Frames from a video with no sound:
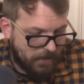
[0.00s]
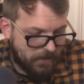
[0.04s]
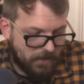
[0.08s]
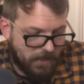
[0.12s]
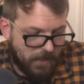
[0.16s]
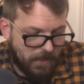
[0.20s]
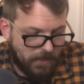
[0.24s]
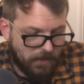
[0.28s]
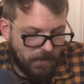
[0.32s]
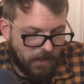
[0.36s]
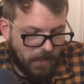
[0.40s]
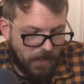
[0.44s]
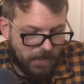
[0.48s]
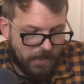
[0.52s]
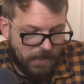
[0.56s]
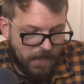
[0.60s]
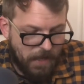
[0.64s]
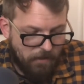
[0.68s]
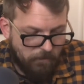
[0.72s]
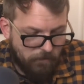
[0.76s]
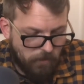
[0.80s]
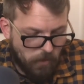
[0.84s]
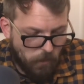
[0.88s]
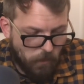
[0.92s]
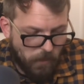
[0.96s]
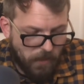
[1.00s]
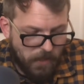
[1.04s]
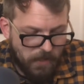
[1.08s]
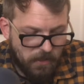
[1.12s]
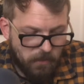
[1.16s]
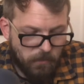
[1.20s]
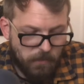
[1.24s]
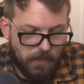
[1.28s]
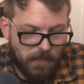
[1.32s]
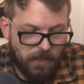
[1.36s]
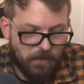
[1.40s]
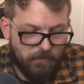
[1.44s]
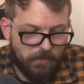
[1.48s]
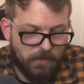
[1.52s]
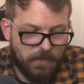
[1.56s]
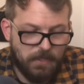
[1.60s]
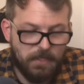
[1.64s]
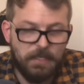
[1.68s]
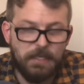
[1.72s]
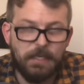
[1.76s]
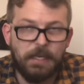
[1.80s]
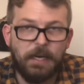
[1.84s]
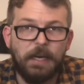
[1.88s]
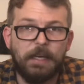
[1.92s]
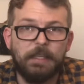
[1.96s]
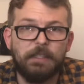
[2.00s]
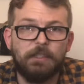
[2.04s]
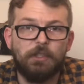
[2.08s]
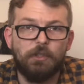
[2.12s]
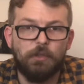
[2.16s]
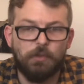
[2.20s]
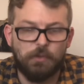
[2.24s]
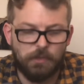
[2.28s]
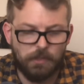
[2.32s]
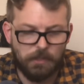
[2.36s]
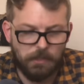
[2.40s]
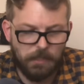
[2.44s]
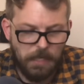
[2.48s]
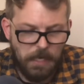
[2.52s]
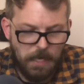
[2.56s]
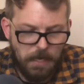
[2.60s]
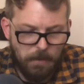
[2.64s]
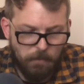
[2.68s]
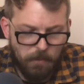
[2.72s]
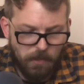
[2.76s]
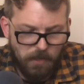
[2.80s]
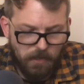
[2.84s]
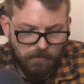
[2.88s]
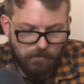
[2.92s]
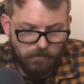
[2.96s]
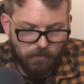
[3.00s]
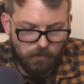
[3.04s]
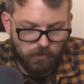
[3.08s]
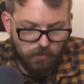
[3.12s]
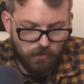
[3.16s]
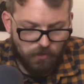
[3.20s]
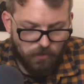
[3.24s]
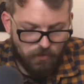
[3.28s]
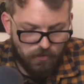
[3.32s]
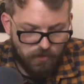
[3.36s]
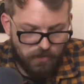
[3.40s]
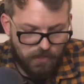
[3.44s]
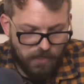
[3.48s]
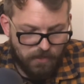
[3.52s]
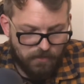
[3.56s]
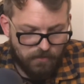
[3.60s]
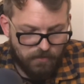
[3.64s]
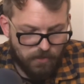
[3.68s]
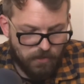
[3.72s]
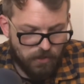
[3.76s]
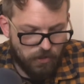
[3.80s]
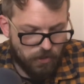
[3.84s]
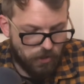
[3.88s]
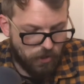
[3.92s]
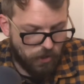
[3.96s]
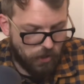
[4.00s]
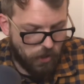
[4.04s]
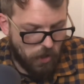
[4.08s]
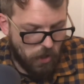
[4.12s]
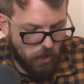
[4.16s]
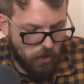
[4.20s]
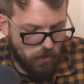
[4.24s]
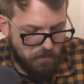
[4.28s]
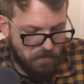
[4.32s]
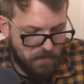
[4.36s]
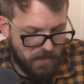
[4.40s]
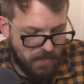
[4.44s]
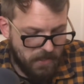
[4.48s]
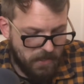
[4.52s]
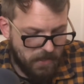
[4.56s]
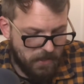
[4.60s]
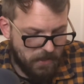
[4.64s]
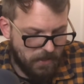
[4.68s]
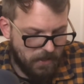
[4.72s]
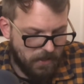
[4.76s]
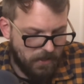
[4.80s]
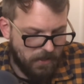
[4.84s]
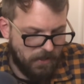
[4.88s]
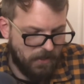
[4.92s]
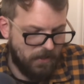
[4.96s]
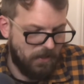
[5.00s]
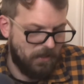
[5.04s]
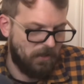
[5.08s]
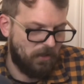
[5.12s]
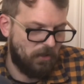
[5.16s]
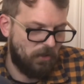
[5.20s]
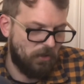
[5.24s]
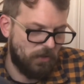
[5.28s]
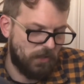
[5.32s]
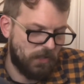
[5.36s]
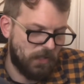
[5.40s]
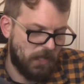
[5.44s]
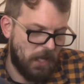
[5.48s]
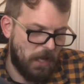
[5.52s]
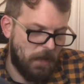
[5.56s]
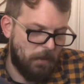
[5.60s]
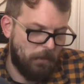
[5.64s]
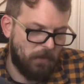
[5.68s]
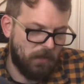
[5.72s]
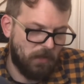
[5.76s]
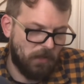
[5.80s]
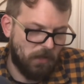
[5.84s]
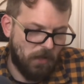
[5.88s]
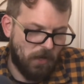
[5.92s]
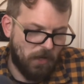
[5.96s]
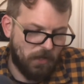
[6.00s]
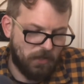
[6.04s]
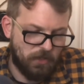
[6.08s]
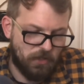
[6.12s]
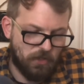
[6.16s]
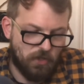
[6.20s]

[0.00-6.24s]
at light heavyweight, we have Ion Cutelaba versus Dustin Jacoby. Cutelaba lost